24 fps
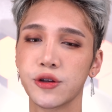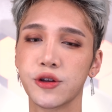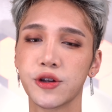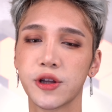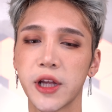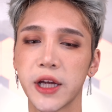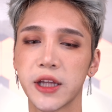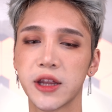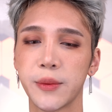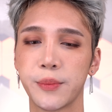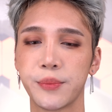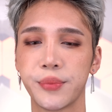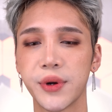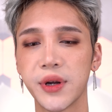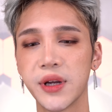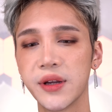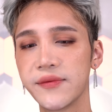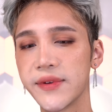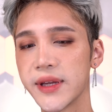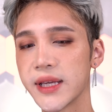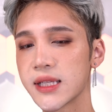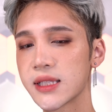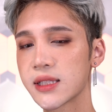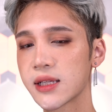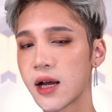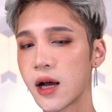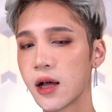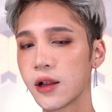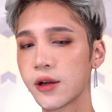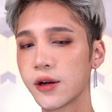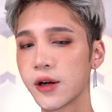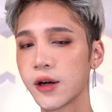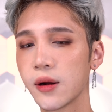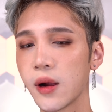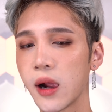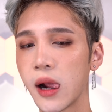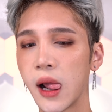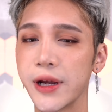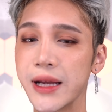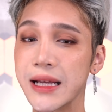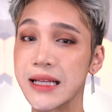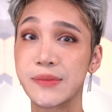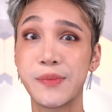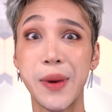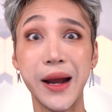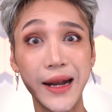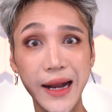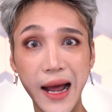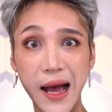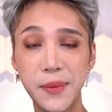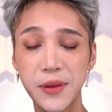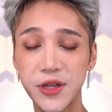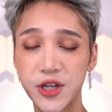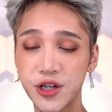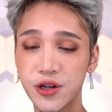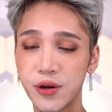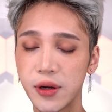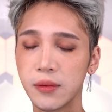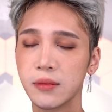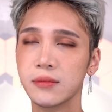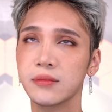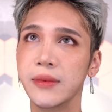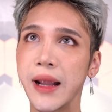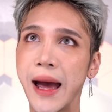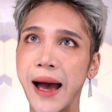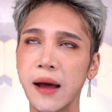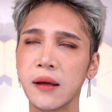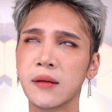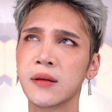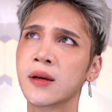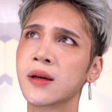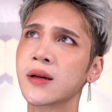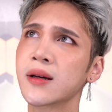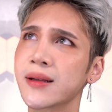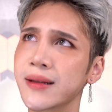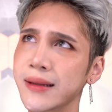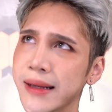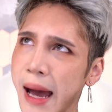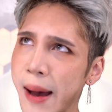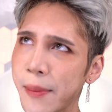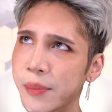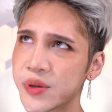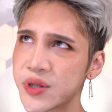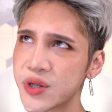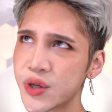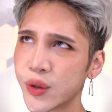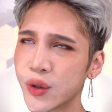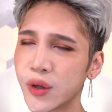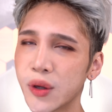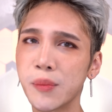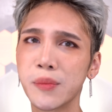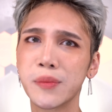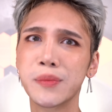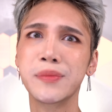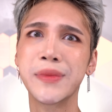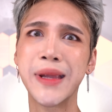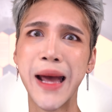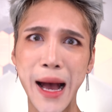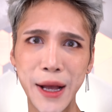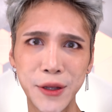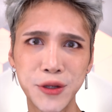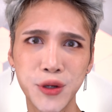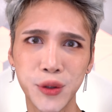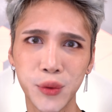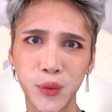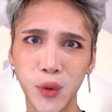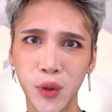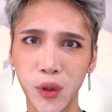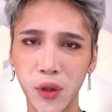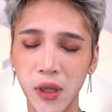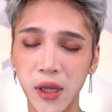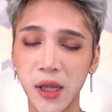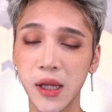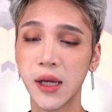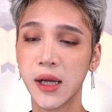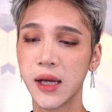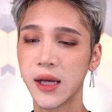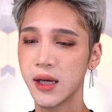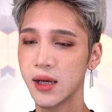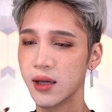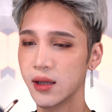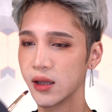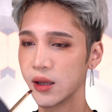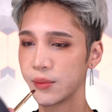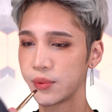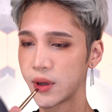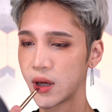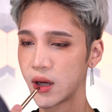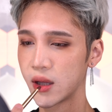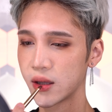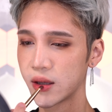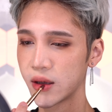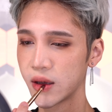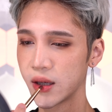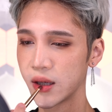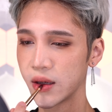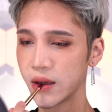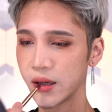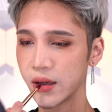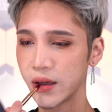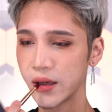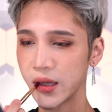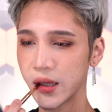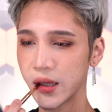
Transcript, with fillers: look like the previous color is my natu na natural natural lip color.